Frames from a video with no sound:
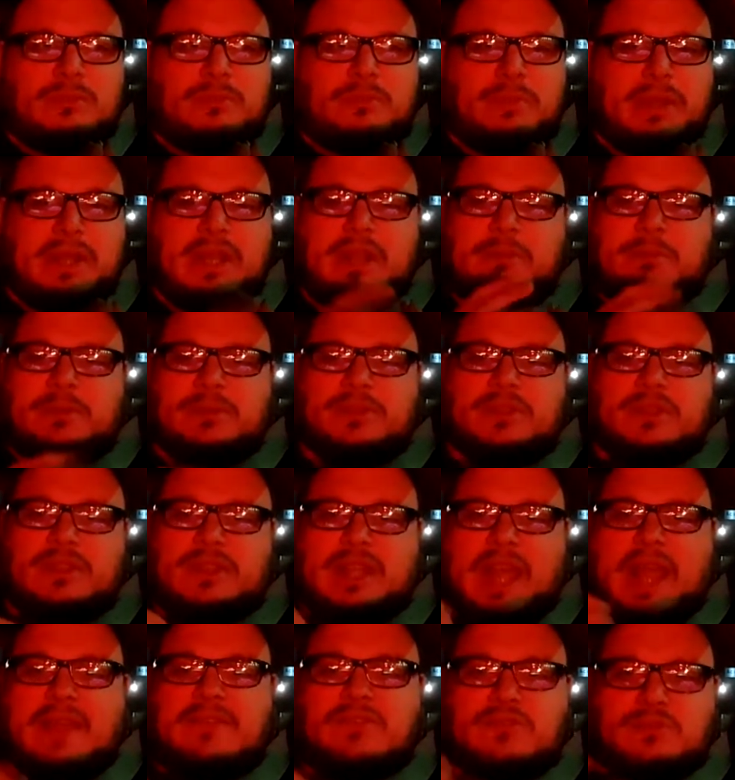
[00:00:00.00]
being able to
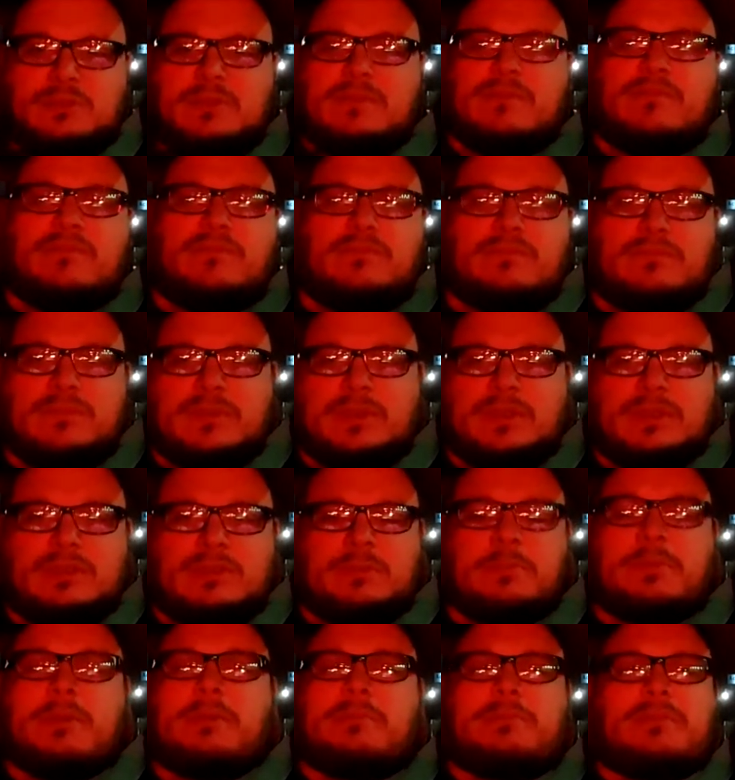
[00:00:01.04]
live stream,
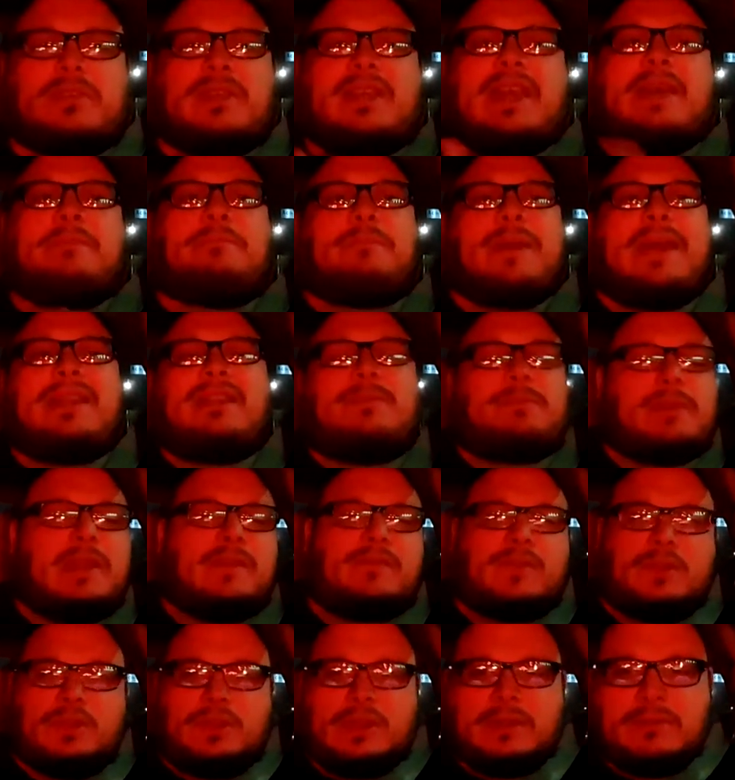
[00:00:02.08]
to get paid to play
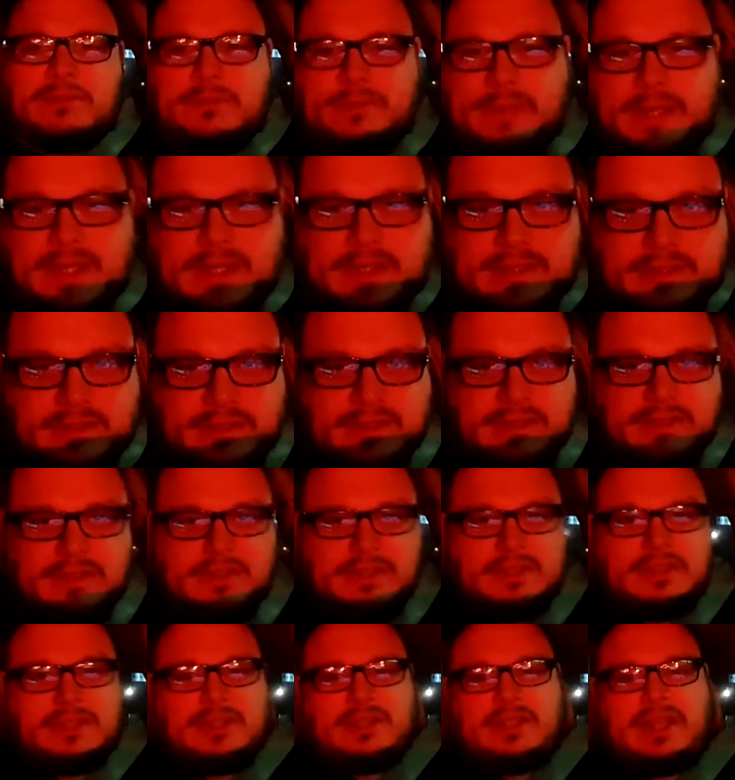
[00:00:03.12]
video games, man.
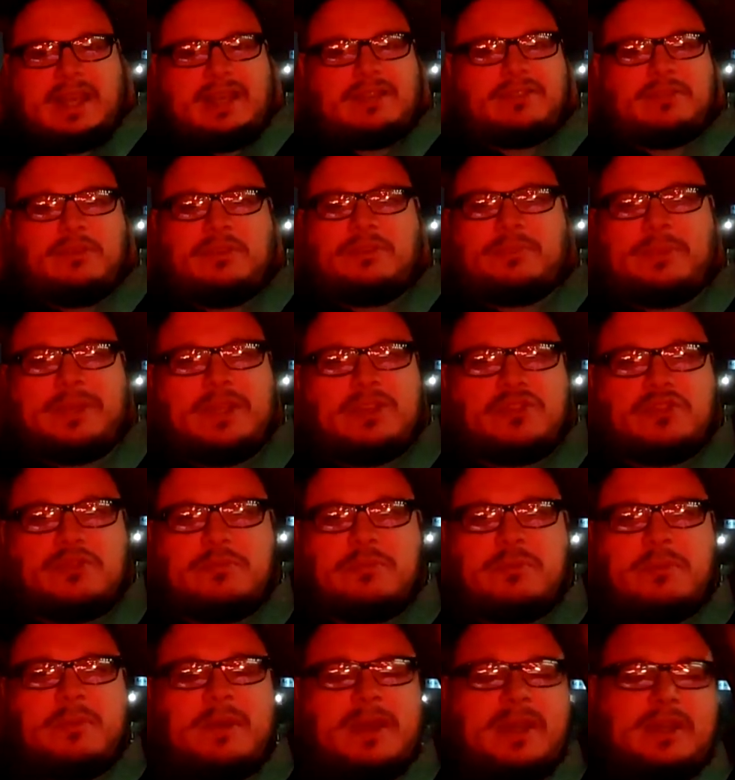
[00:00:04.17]
That's always been a dream
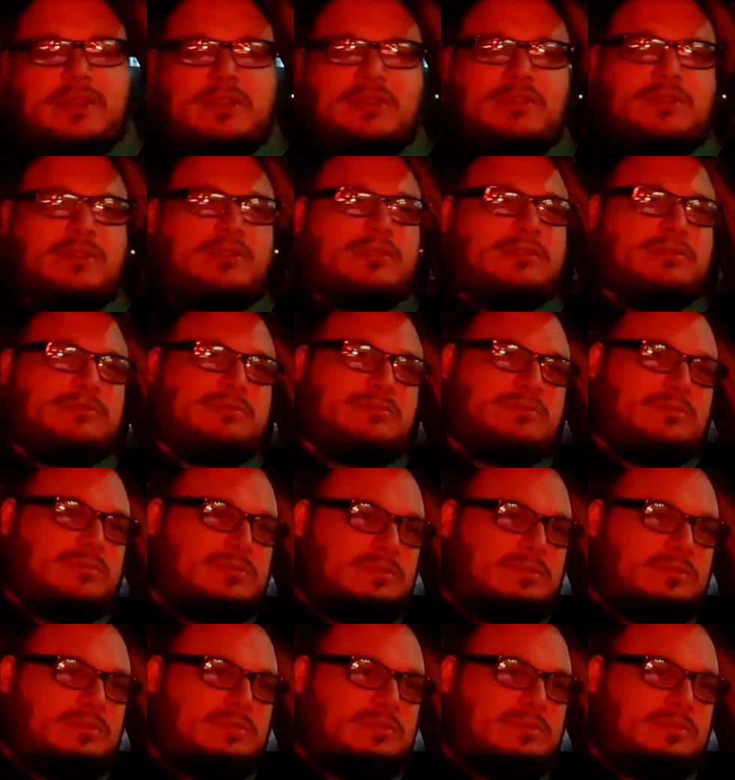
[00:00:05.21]
of mine, you know. And